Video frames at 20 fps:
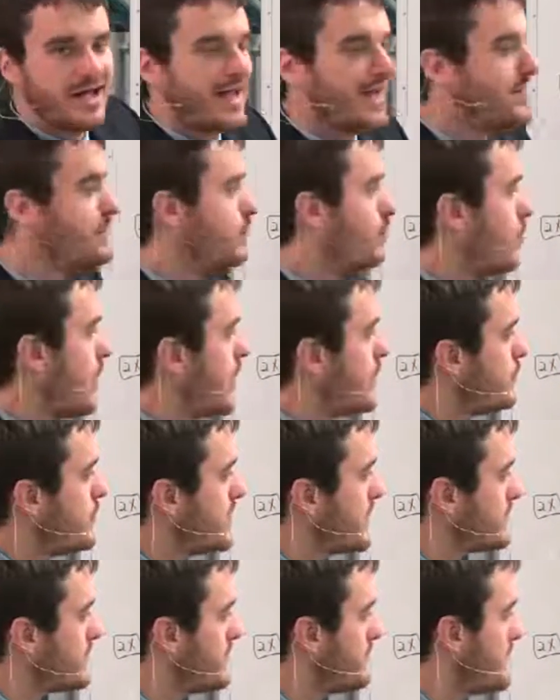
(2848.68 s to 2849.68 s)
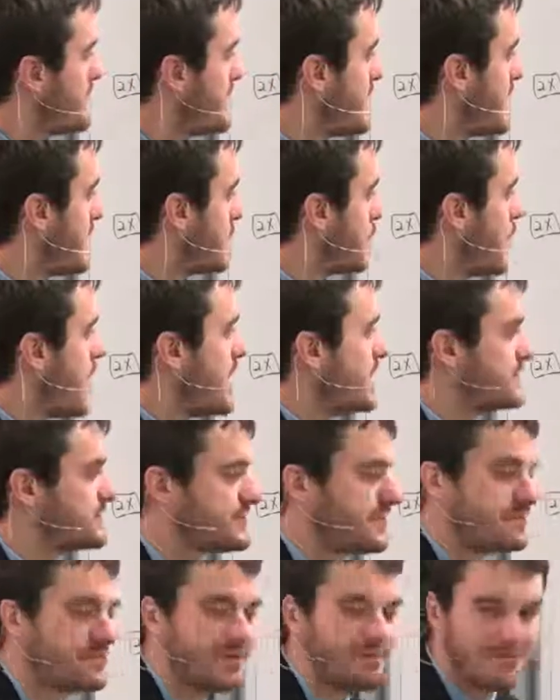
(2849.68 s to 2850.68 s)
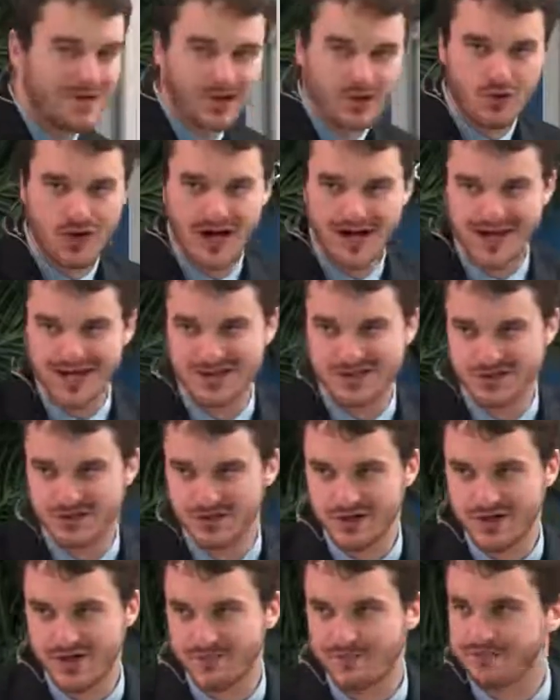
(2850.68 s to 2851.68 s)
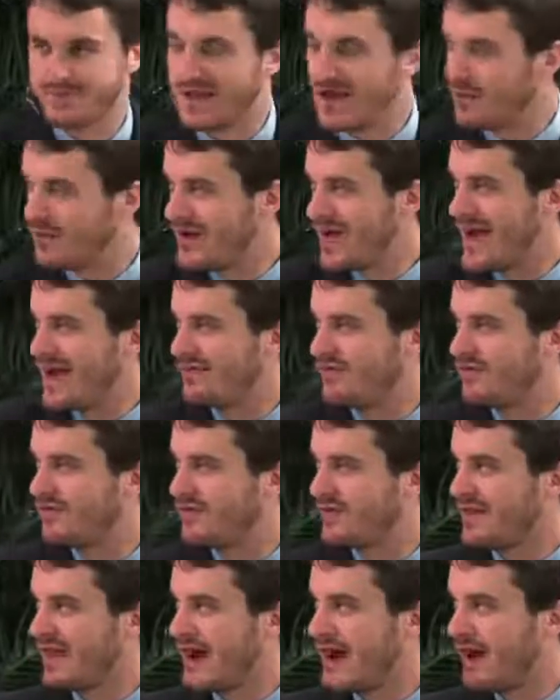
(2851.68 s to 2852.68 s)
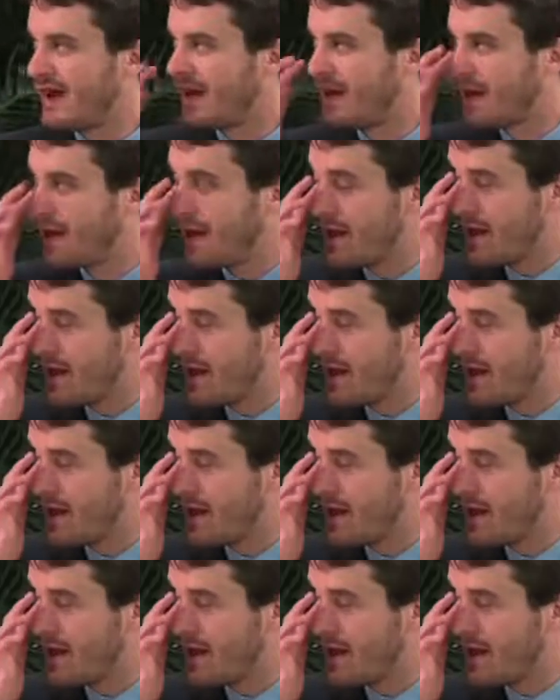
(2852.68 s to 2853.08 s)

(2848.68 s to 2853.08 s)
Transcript: And the way we get the Midnight Cry is from the Millerite history that we have over there.